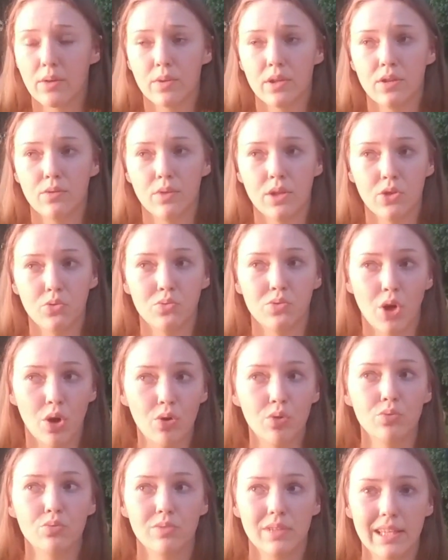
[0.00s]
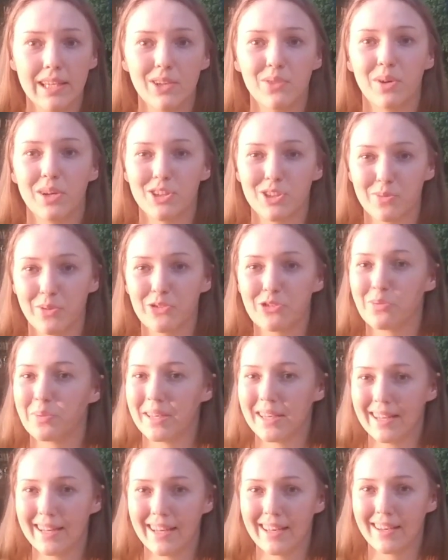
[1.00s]
When you don't eat what you're supposed to be
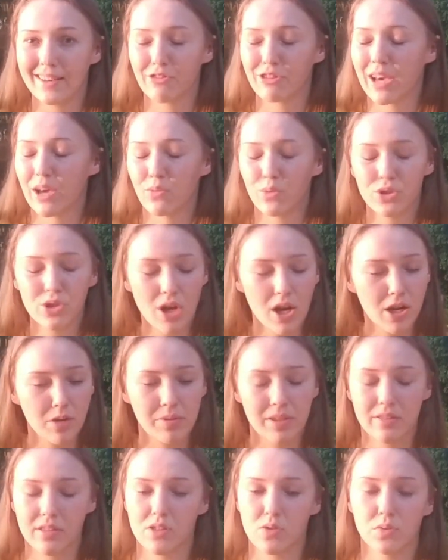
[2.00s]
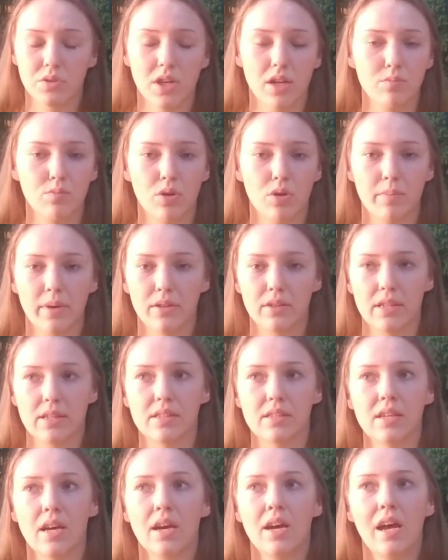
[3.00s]
eating, okay, and we'll talk about this, we'll talk more about this.